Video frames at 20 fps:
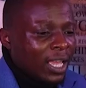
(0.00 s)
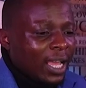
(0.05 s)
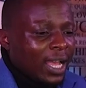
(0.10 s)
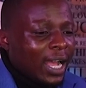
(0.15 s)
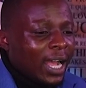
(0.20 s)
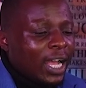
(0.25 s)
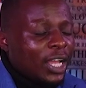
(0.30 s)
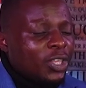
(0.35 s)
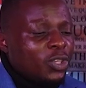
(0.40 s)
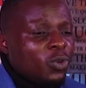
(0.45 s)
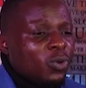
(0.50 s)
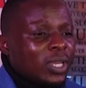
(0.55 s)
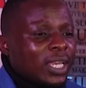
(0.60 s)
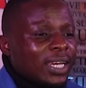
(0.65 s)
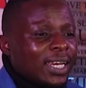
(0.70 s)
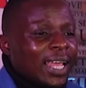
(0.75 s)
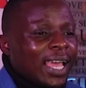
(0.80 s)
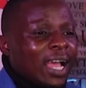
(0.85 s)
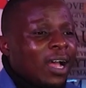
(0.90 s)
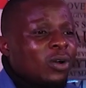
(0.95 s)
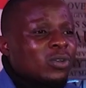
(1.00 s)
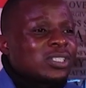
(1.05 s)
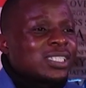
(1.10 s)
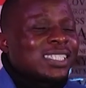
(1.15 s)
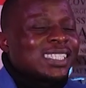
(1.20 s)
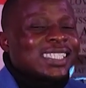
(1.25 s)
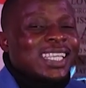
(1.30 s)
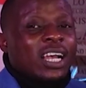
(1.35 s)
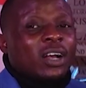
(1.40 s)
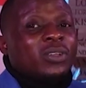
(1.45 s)
uh, you can now
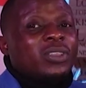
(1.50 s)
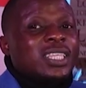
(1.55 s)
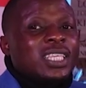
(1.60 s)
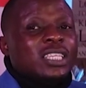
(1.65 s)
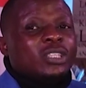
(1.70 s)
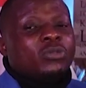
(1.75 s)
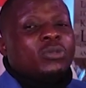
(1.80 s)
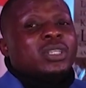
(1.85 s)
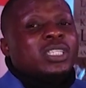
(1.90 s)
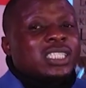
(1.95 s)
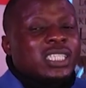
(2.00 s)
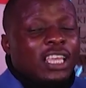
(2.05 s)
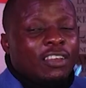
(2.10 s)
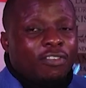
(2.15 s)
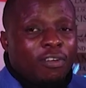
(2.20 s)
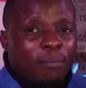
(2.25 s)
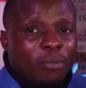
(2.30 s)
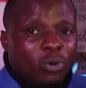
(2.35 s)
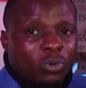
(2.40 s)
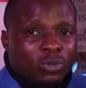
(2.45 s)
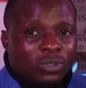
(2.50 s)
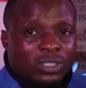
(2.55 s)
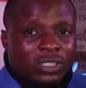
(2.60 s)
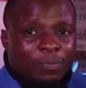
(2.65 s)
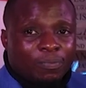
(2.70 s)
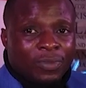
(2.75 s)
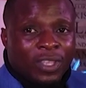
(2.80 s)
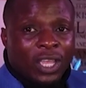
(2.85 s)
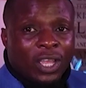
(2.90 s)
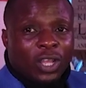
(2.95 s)
sell these receivables
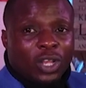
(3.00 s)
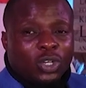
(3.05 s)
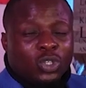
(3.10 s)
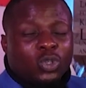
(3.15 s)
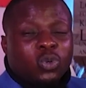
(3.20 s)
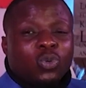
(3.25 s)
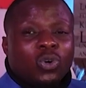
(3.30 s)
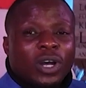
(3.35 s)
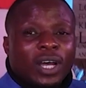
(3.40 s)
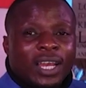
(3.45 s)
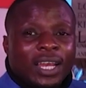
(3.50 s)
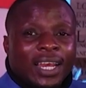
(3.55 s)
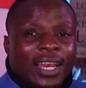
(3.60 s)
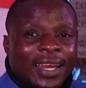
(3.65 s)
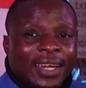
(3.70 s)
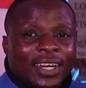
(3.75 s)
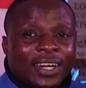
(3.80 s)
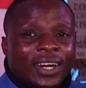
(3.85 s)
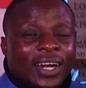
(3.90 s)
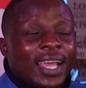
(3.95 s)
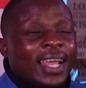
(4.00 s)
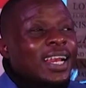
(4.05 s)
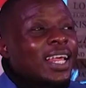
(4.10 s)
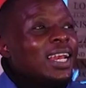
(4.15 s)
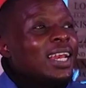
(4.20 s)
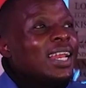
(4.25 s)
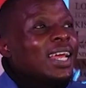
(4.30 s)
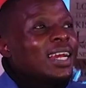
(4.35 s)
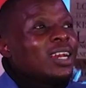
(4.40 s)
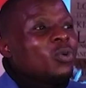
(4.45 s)
to a lender, and a
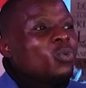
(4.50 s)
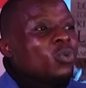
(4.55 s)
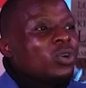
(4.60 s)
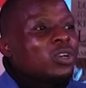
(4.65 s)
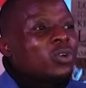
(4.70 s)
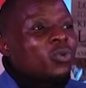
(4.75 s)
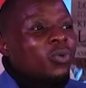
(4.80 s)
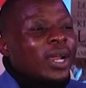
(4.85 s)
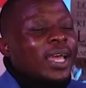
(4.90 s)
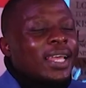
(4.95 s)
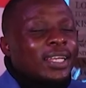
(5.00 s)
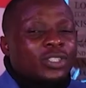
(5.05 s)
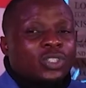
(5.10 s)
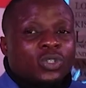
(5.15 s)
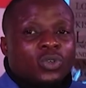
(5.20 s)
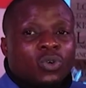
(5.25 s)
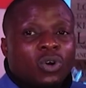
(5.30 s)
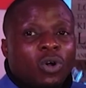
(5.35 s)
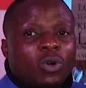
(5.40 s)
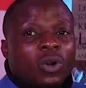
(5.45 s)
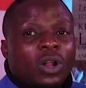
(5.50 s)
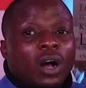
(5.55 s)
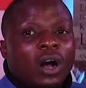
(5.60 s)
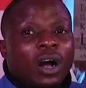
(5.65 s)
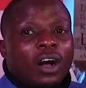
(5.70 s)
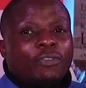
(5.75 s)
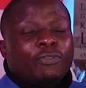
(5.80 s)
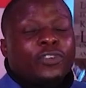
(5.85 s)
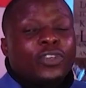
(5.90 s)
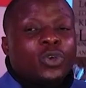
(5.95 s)
lender will grant you or
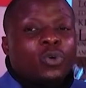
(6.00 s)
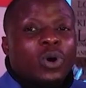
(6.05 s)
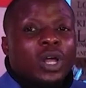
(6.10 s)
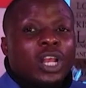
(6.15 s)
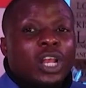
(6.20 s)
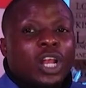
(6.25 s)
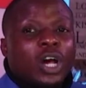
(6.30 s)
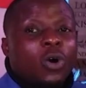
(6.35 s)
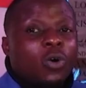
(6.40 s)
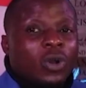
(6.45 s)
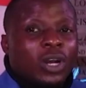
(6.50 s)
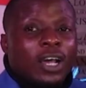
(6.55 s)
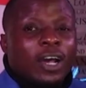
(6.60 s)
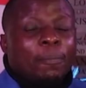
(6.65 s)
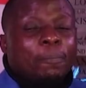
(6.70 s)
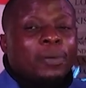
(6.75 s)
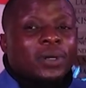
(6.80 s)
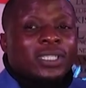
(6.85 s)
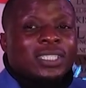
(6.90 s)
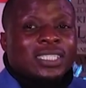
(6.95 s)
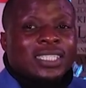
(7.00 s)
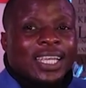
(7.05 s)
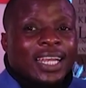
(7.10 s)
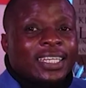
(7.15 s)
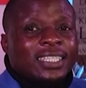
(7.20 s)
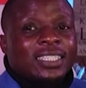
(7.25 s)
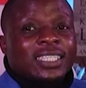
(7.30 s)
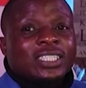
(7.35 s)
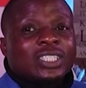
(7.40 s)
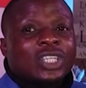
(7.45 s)
offer you a loan, a
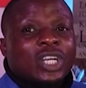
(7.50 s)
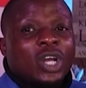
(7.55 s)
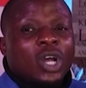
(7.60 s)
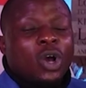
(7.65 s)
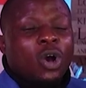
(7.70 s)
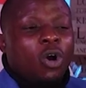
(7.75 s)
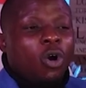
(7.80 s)
percentage,